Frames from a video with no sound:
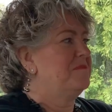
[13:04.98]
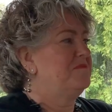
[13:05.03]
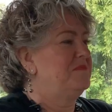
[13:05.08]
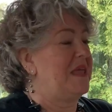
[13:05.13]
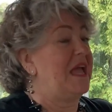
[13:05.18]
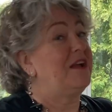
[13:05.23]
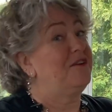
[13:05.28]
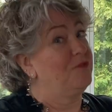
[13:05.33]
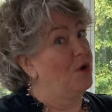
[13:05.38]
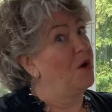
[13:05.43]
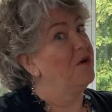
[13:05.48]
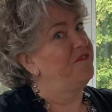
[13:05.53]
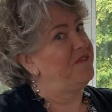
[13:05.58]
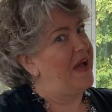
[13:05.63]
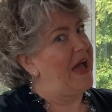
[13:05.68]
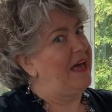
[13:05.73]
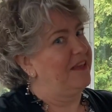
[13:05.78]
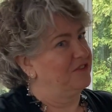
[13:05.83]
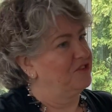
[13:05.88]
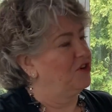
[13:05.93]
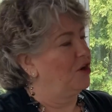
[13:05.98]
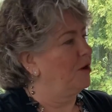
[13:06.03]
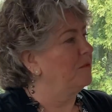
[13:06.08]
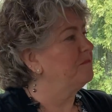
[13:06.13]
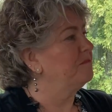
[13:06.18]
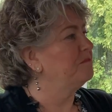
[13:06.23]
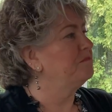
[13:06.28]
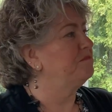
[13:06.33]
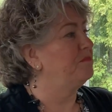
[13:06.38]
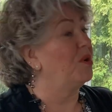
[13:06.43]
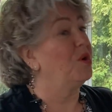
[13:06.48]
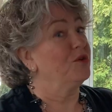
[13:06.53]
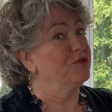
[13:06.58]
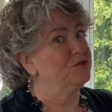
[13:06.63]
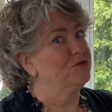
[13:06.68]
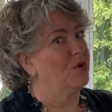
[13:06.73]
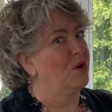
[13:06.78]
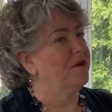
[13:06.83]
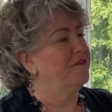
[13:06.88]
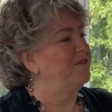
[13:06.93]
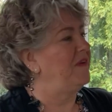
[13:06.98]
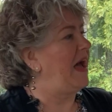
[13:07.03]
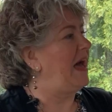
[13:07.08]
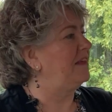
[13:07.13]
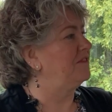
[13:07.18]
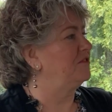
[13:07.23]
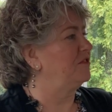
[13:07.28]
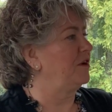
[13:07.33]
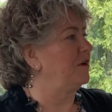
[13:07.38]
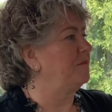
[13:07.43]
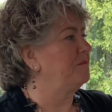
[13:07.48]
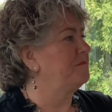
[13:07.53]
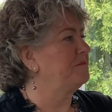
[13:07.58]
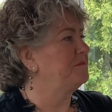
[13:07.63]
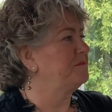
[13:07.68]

They grow faster. Bulls grow faster.